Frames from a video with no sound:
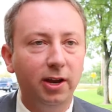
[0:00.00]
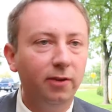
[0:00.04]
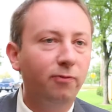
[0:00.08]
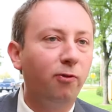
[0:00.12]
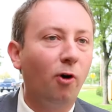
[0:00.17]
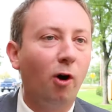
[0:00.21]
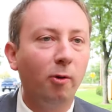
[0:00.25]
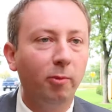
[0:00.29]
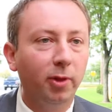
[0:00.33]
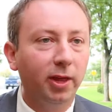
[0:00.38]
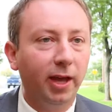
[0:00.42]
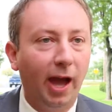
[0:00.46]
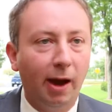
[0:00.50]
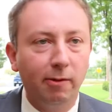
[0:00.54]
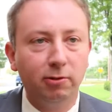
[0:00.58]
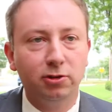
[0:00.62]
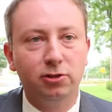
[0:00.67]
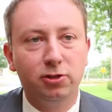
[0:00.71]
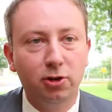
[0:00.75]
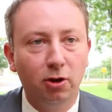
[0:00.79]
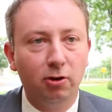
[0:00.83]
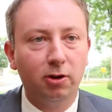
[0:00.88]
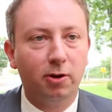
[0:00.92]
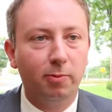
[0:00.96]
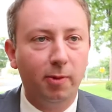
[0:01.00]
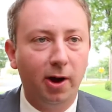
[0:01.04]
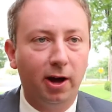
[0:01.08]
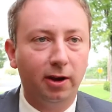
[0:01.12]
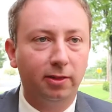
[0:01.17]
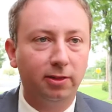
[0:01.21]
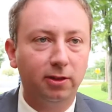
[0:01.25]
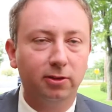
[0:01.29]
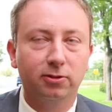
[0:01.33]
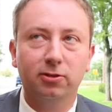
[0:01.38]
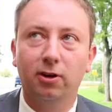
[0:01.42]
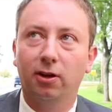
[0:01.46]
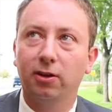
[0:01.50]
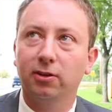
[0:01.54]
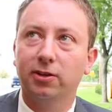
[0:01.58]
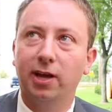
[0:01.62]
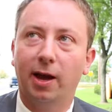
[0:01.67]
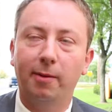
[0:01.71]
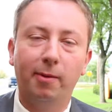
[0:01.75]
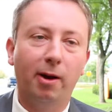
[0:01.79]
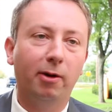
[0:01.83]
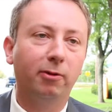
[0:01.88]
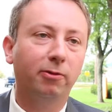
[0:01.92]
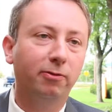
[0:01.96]
Informally, I would joke about this all the
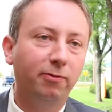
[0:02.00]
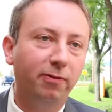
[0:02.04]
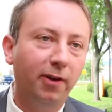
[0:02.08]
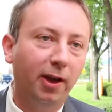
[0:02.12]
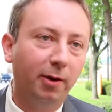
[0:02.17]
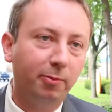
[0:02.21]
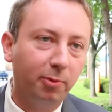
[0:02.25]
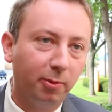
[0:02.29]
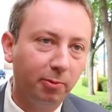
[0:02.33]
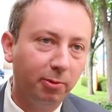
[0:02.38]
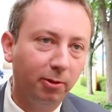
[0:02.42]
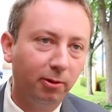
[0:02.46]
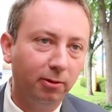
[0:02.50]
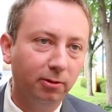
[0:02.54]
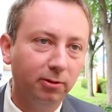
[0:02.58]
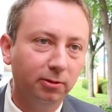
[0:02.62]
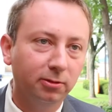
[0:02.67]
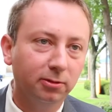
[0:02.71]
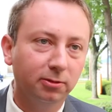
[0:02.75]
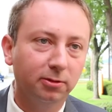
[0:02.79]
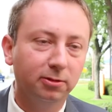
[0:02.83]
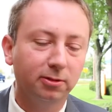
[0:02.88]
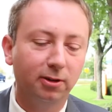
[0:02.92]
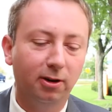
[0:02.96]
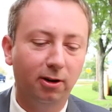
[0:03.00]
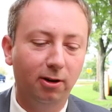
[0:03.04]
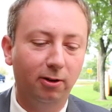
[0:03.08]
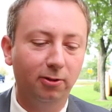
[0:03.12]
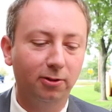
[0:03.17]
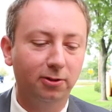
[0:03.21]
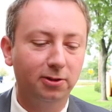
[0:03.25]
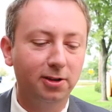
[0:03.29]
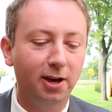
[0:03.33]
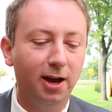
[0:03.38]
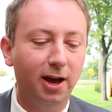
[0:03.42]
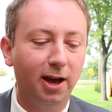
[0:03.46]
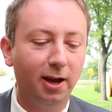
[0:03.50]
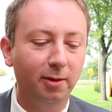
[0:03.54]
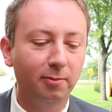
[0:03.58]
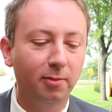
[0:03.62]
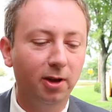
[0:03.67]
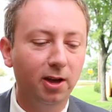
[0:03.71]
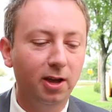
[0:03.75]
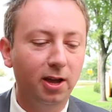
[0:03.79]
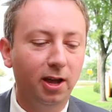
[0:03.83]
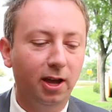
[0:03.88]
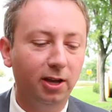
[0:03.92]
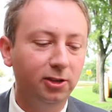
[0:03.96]
time. I would fake propose all the time,
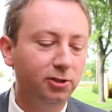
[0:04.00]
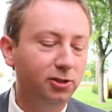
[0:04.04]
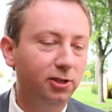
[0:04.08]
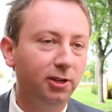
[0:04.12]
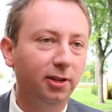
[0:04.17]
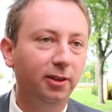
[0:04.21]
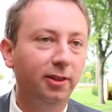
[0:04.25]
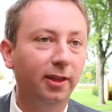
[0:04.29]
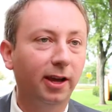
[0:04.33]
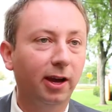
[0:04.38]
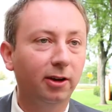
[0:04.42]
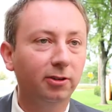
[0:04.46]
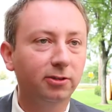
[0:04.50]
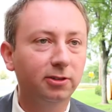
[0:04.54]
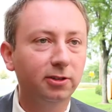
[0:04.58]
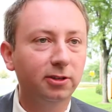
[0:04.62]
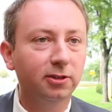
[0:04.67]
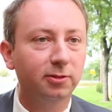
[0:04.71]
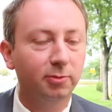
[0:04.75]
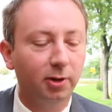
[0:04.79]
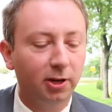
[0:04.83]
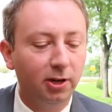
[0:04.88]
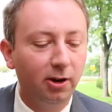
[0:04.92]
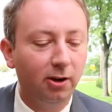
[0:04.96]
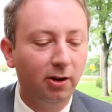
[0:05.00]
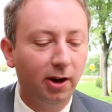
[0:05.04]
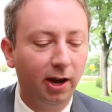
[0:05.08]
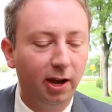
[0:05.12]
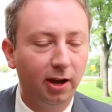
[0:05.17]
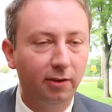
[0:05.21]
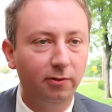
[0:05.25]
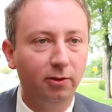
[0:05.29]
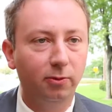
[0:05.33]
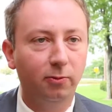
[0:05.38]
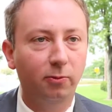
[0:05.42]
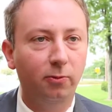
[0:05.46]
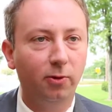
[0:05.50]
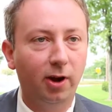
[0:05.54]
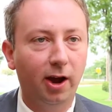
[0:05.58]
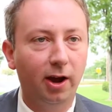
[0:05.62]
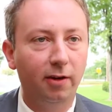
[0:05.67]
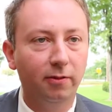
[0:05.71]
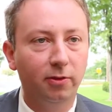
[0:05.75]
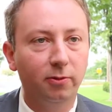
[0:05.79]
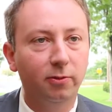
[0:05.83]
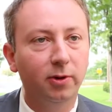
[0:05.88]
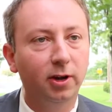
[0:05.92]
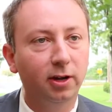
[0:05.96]
and she didn't think I was serious. I'm like, no, I have the, I
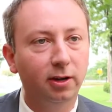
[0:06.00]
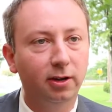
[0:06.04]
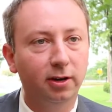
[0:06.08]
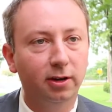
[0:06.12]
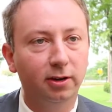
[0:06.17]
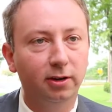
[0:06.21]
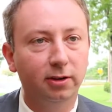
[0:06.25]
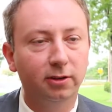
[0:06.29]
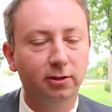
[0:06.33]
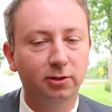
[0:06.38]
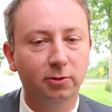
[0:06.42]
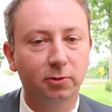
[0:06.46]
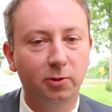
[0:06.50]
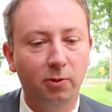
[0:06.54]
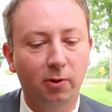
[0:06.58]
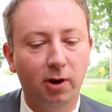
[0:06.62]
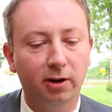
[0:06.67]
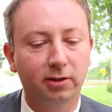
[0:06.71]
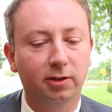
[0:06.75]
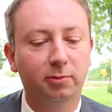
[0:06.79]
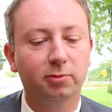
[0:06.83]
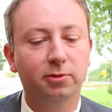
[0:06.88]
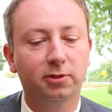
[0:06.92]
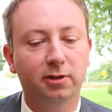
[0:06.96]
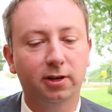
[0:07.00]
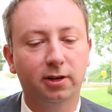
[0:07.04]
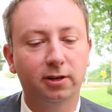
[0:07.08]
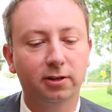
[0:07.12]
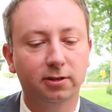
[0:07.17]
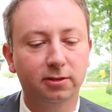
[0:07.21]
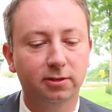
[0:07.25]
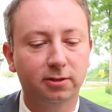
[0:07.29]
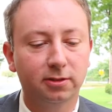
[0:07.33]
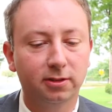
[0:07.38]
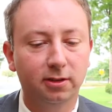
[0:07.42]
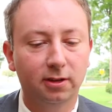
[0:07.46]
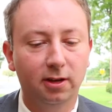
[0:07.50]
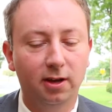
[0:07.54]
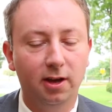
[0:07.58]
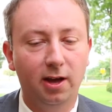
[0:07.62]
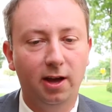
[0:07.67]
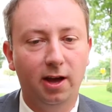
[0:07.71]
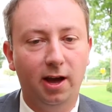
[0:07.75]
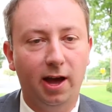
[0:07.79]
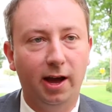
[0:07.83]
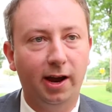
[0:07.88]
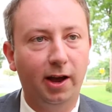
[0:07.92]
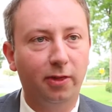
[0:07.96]
have the ring here. So we walked upstairs,
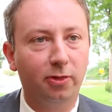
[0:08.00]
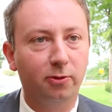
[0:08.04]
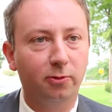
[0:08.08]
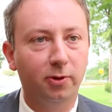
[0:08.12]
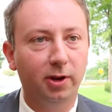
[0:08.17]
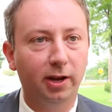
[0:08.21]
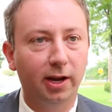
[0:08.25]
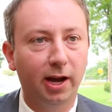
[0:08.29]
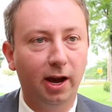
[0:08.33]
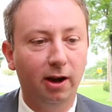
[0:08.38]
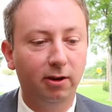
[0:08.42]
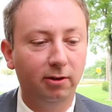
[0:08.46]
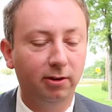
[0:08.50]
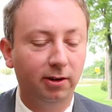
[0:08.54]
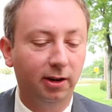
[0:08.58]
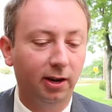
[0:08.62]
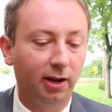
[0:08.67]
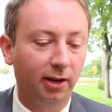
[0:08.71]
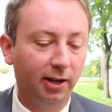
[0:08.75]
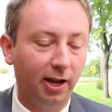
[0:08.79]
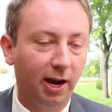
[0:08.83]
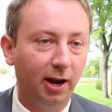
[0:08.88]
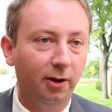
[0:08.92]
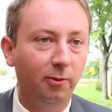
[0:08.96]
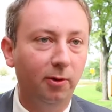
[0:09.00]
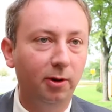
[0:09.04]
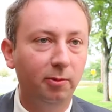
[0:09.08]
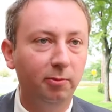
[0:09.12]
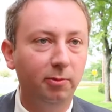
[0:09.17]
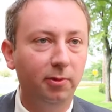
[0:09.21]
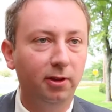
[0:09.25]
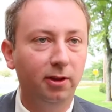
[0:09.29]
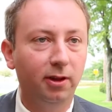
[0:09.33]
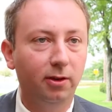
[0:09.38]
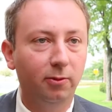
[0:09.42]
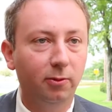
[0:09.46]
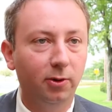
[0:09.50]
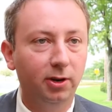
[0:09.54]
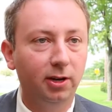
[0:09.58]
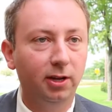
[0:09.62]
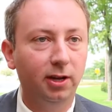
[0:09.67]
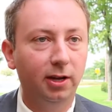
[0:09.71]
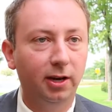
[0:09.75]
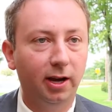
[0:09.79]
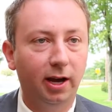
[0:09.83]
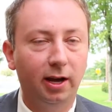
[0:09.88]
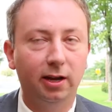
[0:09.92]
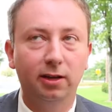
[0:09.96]
I got the ring out, and I got on one, one
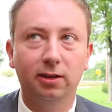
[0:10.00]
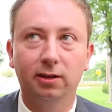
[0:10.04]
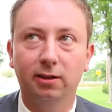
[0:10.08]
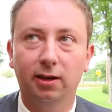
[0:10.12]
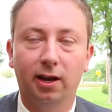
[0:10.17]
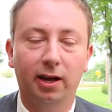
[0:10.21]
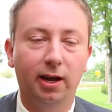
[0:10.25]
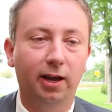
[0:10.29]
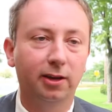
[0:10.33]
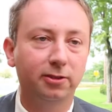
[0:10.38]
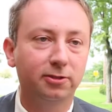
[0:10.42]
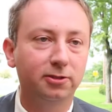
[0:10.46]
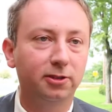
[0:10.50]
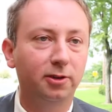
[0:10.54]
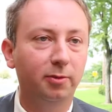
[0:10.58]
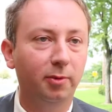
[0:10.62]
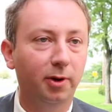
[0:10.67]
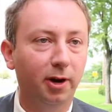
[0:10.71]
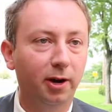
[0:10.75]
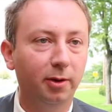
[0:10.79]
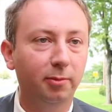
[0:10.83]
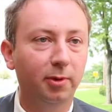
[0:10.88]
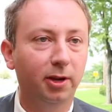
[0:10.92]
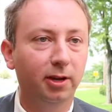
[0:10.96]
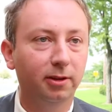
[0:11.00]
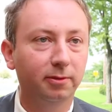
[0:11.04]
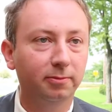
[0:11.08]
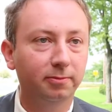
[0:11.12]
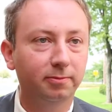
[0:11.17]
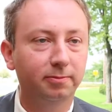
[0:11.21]
knee, and I, I asked her to marry me.